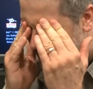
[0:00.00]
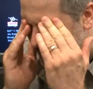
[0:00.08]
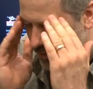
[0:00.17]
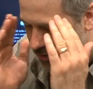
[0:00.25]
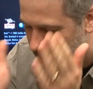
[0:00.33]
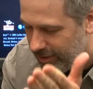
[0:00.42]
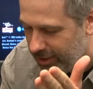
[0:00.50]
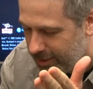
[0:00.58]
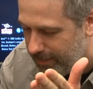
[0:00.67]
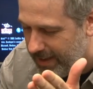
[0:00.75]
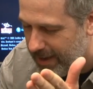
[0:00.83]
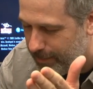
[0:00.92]
if you're going to
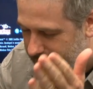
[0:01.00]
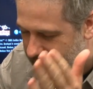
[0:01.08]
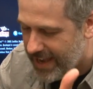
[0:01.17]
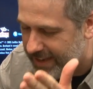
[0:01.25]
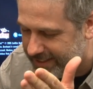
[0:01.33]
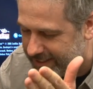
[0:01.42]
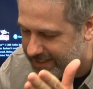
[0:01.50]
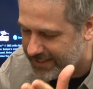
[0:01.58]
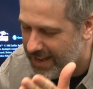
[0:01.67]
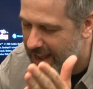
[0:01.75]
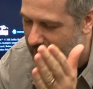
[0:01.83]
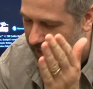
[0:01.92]
look me up, yes,
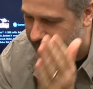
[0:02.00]
I